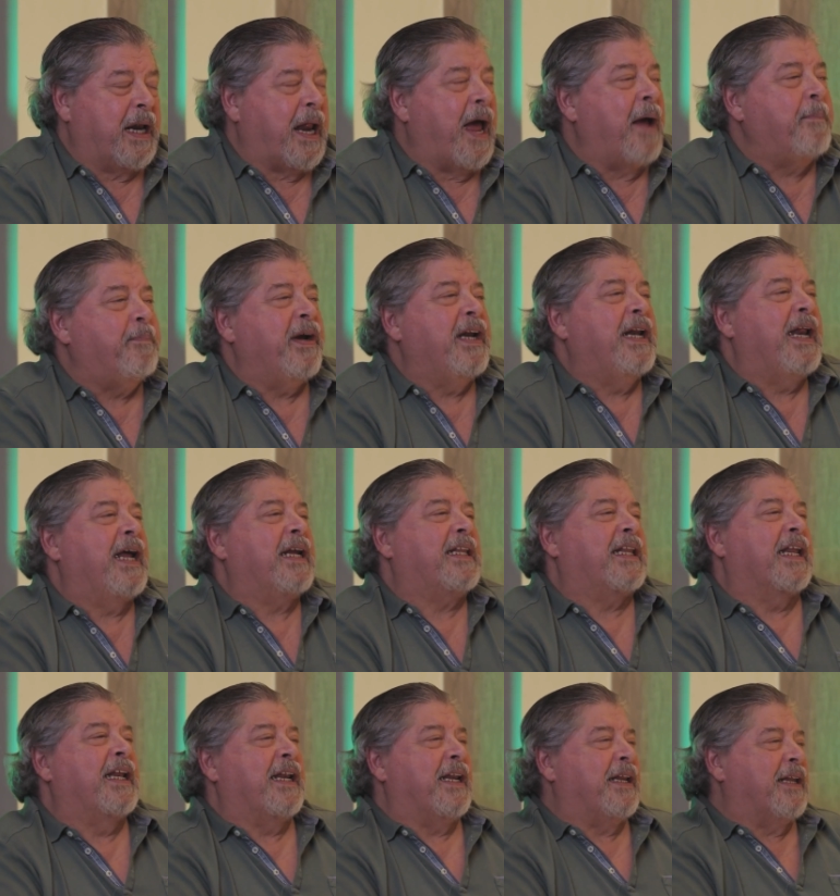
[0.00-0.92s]
going, but
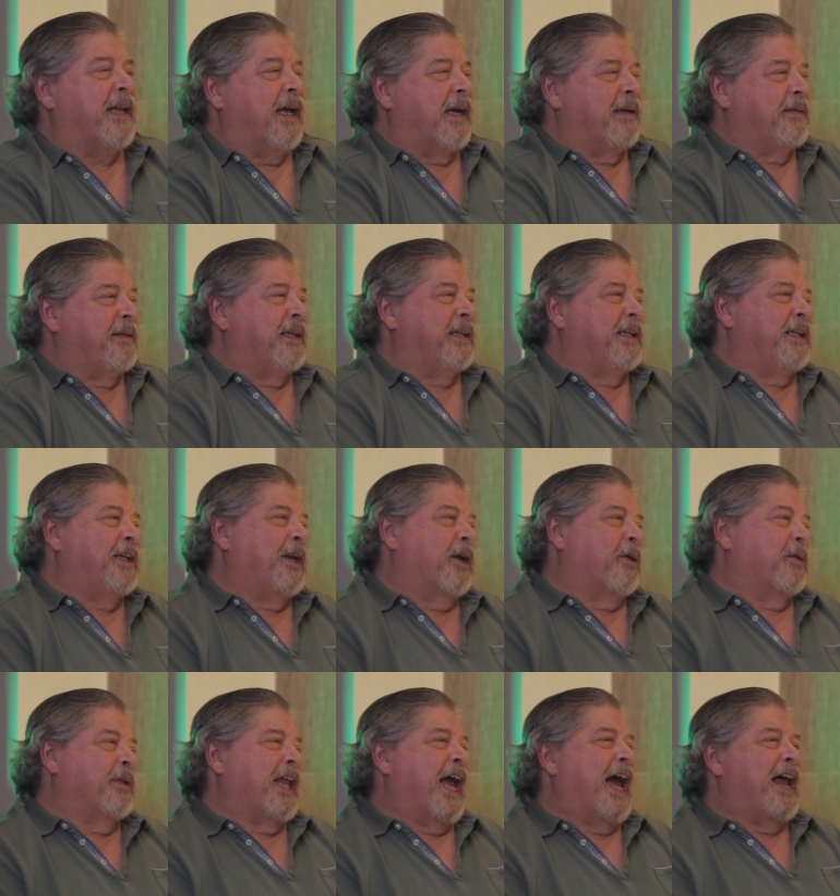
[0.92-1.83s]
I predicted
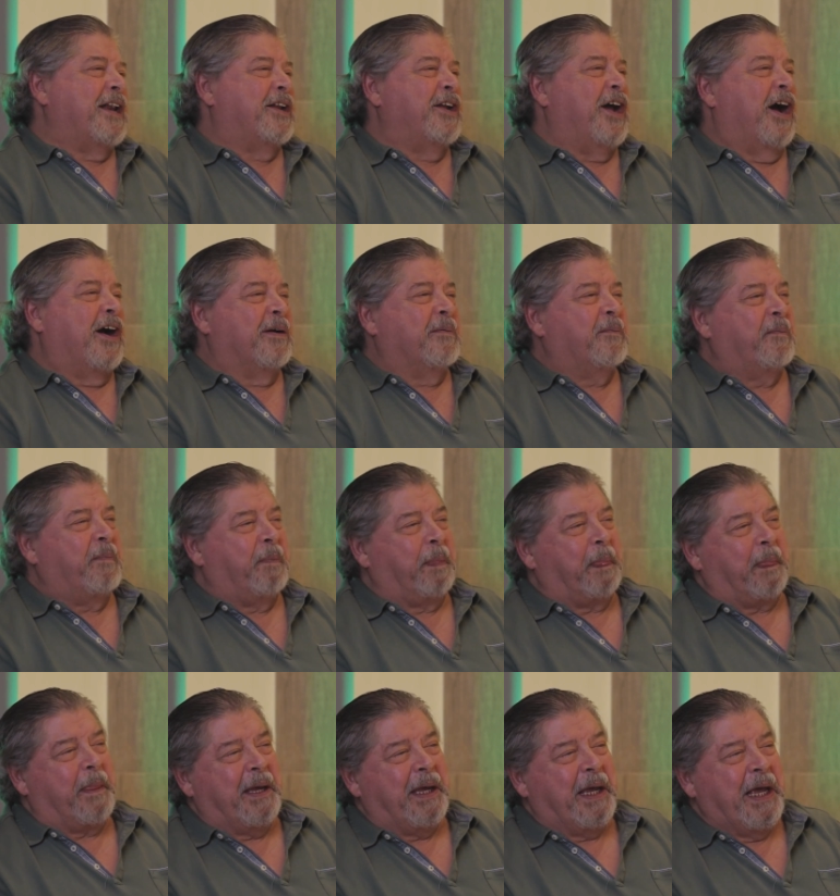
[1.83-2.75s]
that, you know, they had
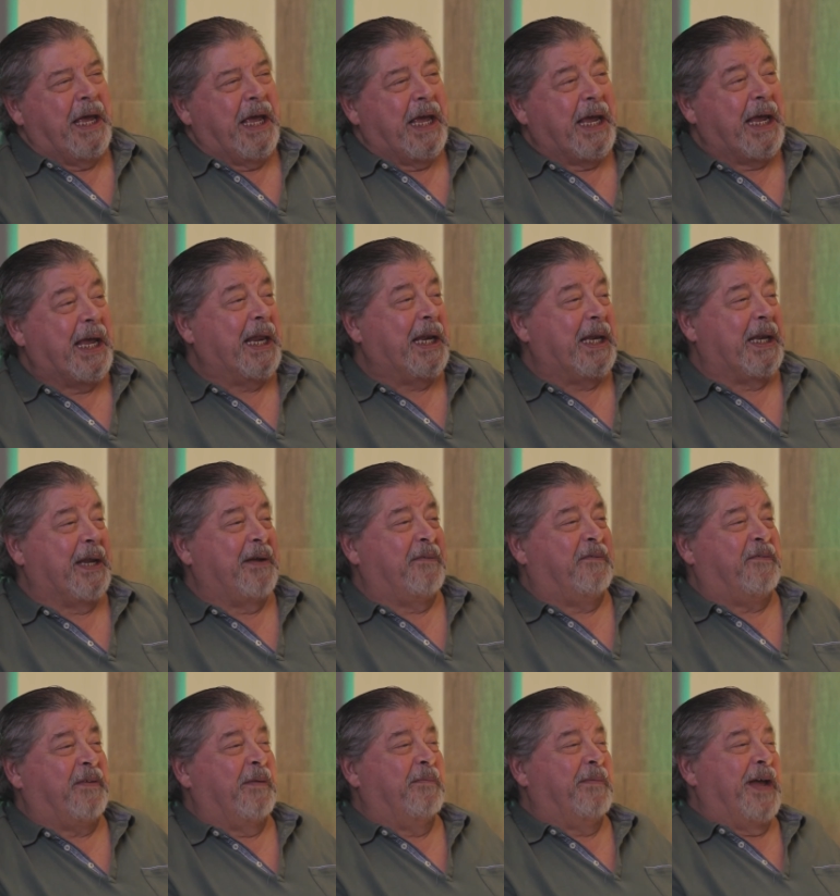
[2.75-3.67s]
young
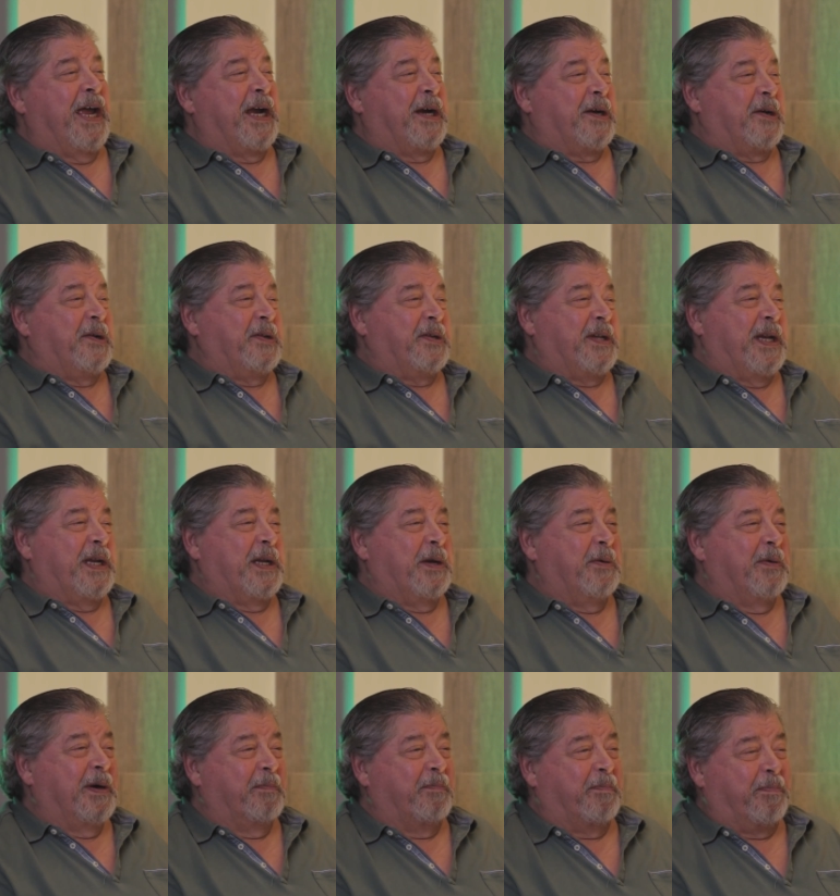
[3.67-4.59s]
indie
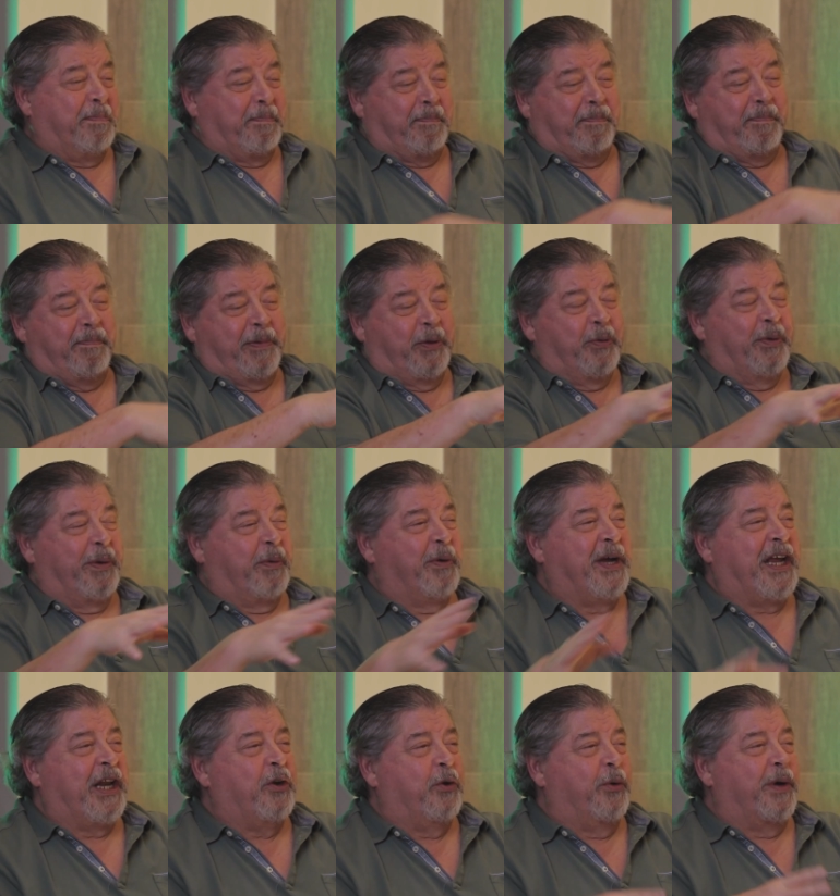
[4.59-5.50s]
filmmakers and they were
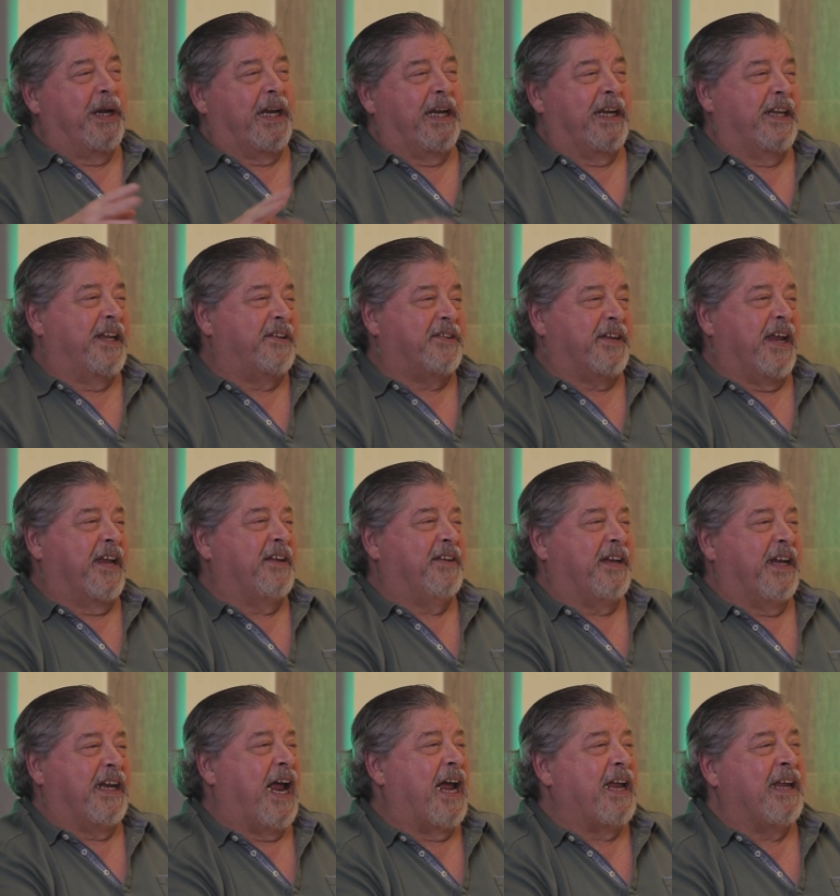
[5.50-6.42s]
doing, we can do it in
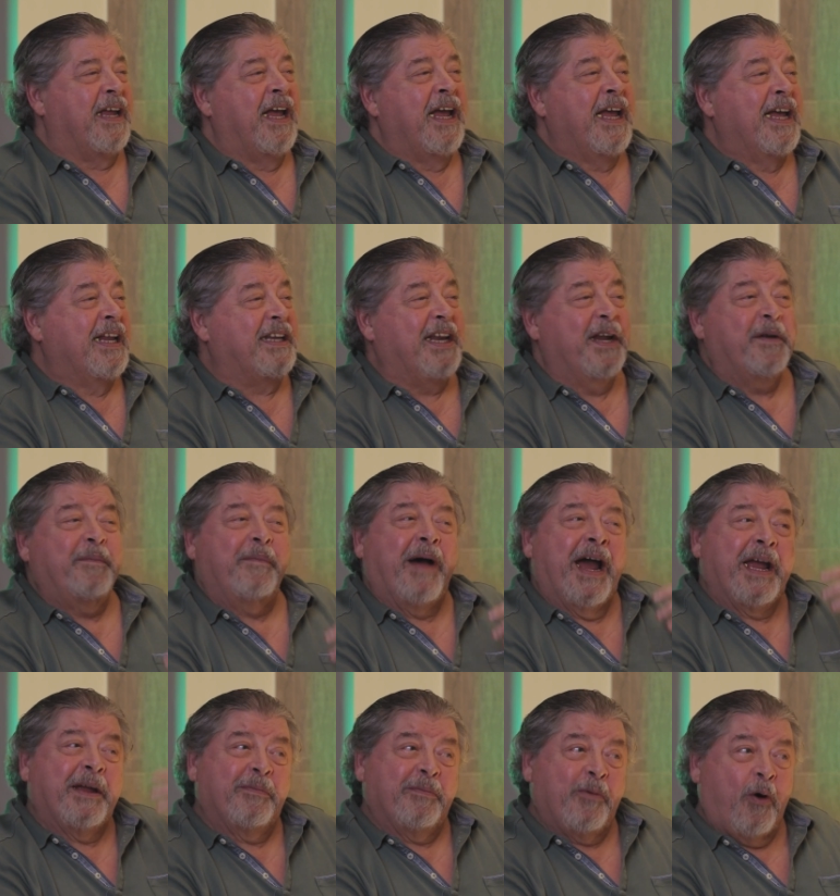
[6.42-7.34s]
these days. And I
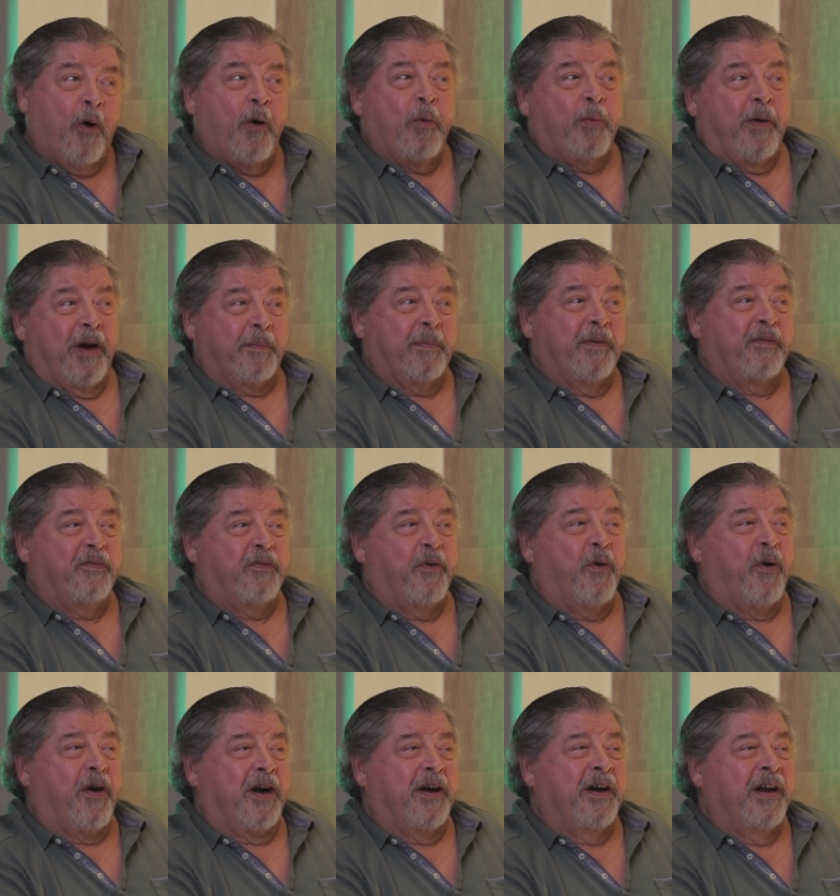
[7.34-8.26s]
did my
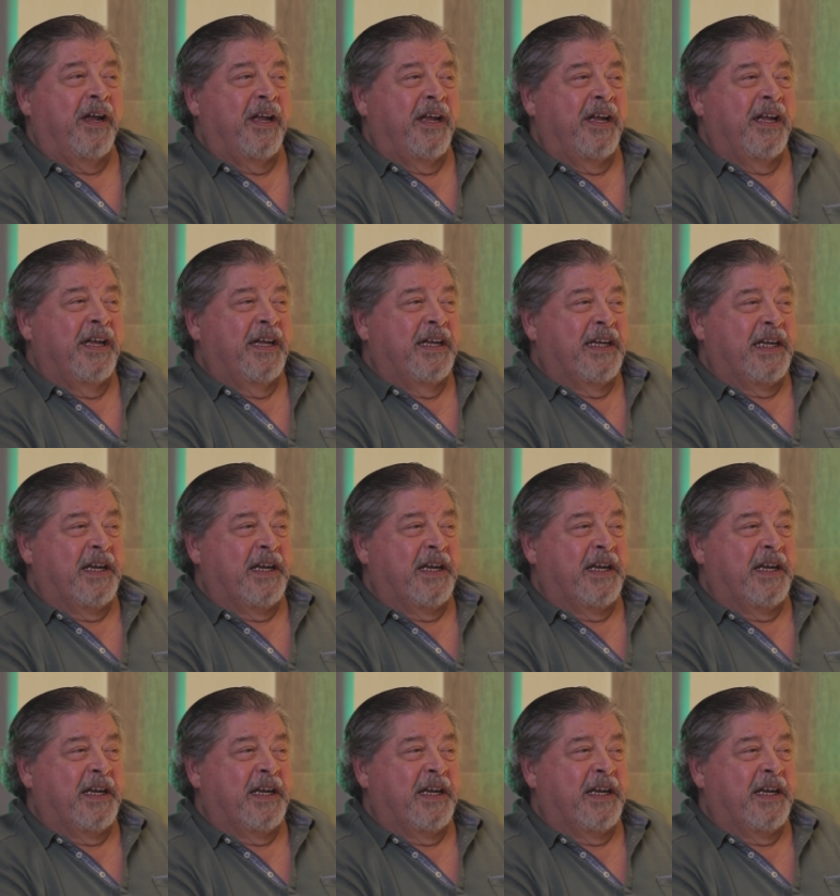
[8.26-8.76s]
homework before,